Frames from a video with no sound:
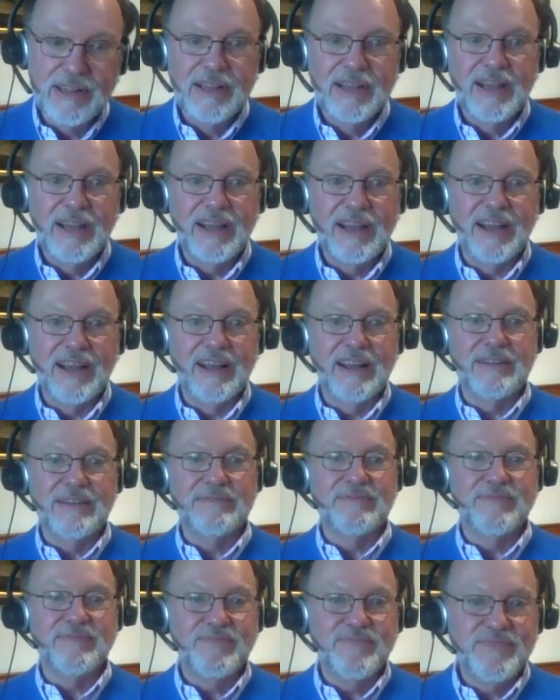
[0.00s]

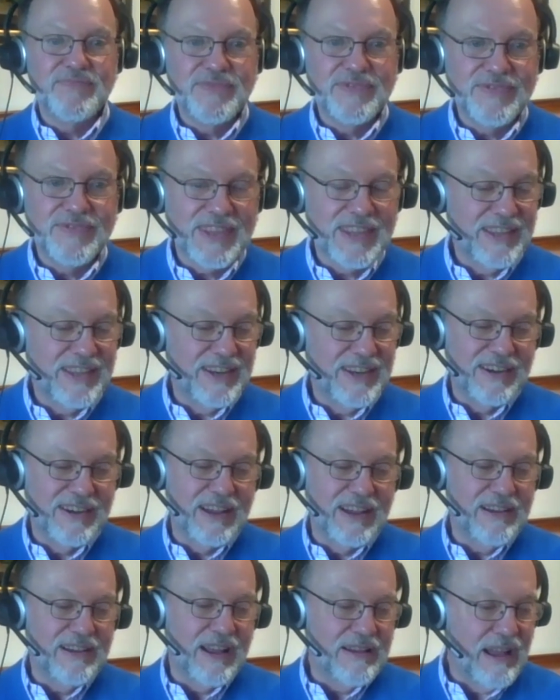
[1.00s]

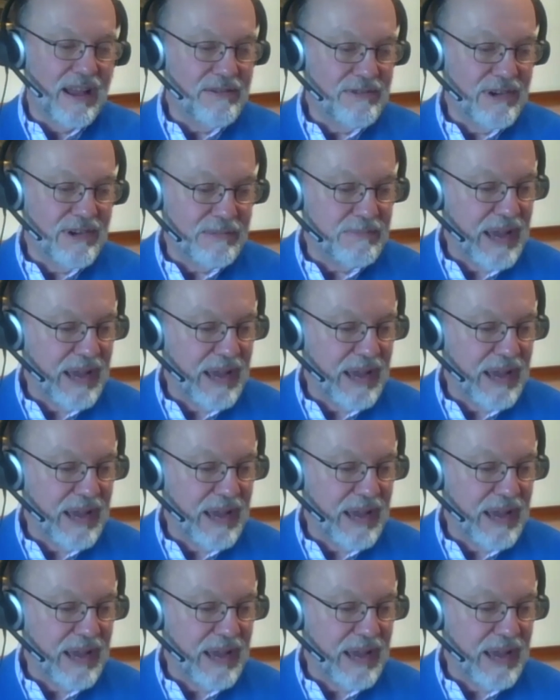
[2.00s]
I went